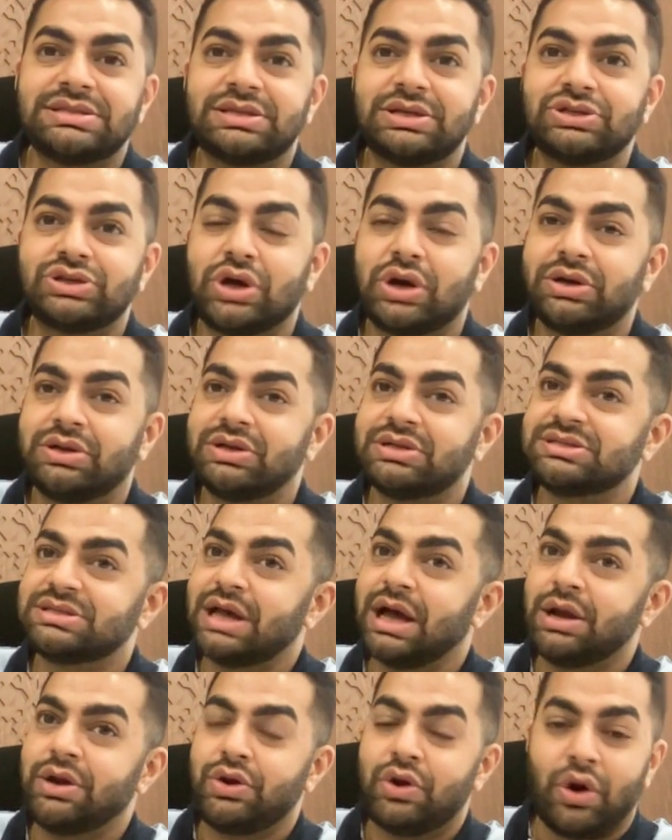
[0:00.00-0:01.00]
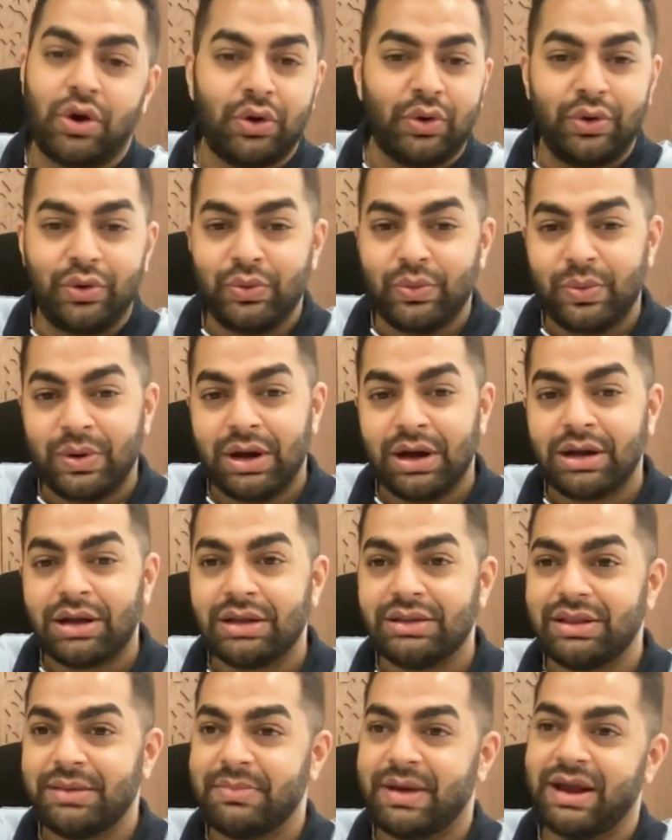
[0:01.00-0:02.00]
The shortcuts are not going to
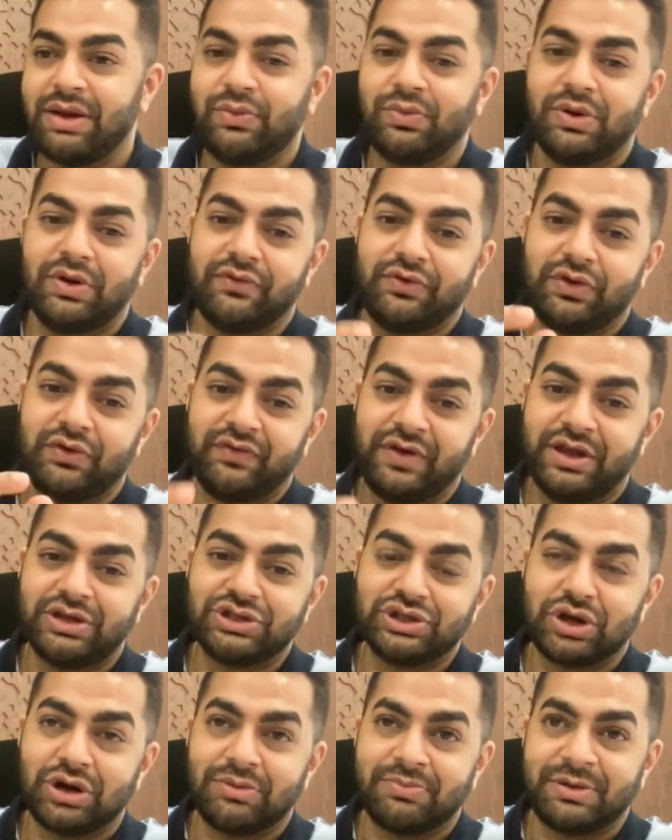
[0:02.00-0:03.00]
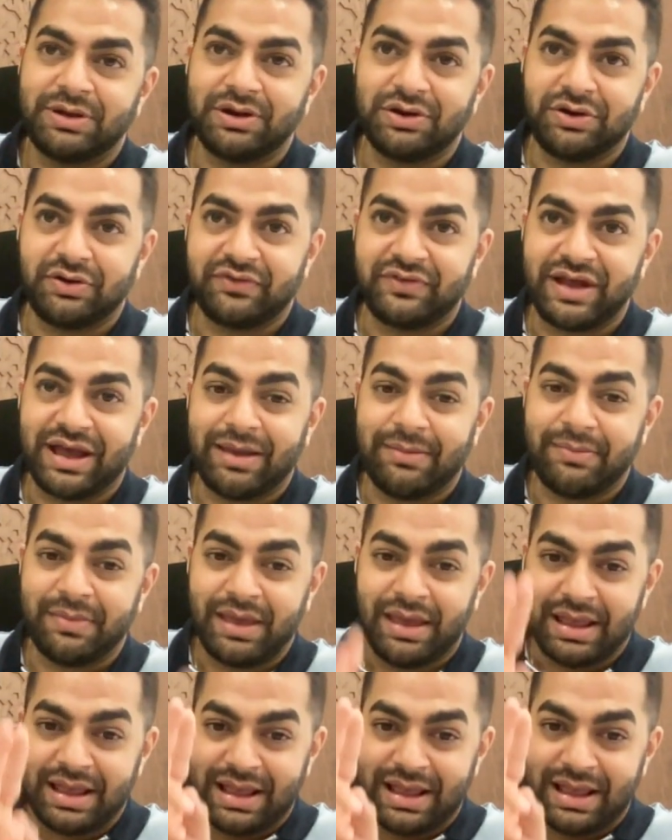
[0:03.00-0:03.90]
work. They might work for a very short period of time.